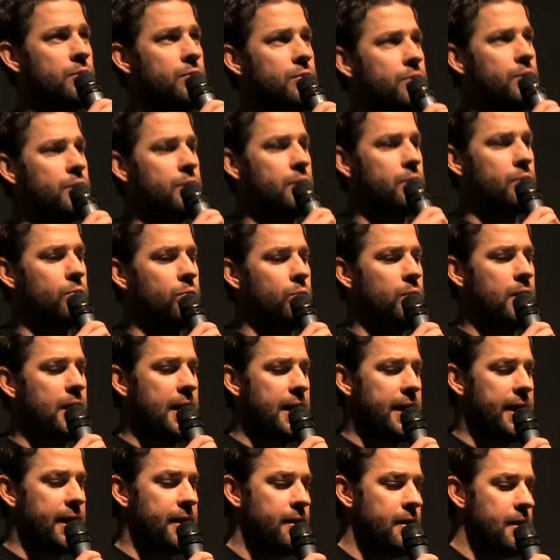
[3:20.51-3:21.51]
The the when
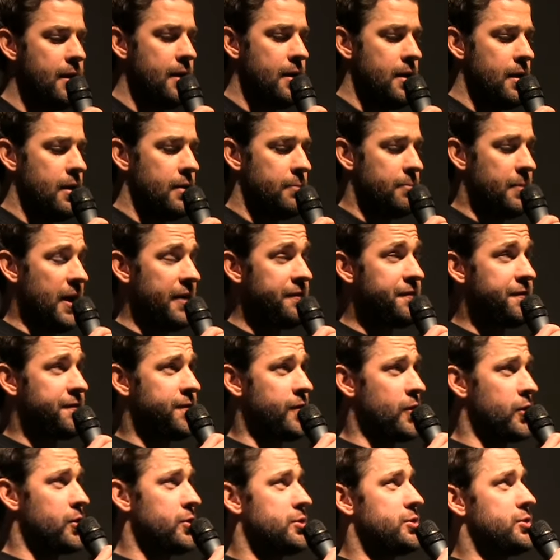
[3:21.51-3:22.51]
I
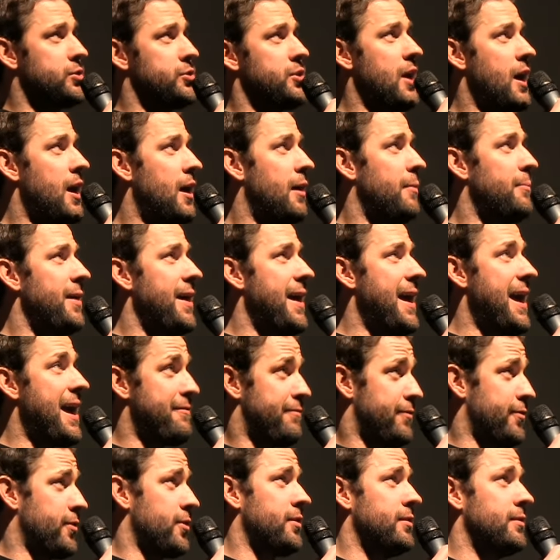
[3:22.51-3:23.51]
my first job
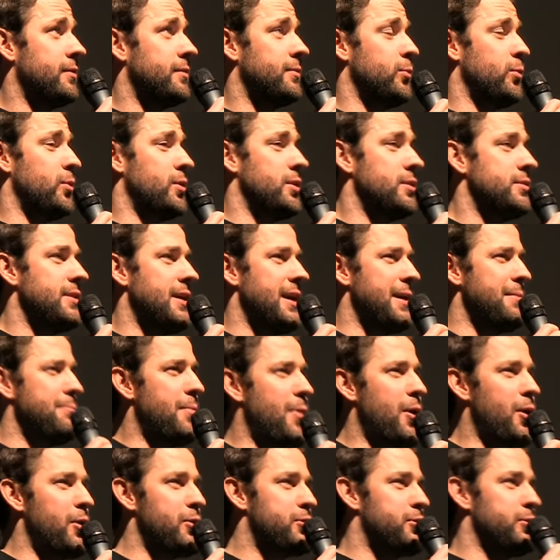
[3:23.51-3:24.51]
ever was a
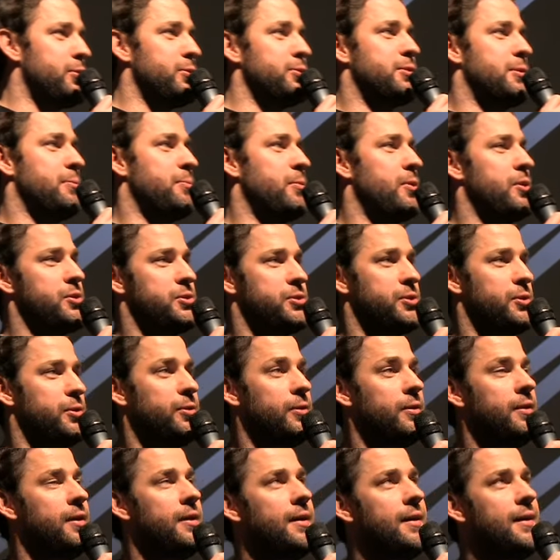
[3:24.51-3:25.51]
Marshall's
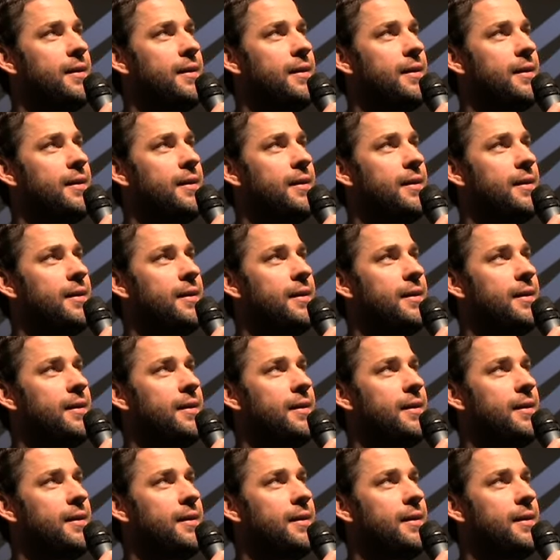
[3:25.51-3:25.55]
commercial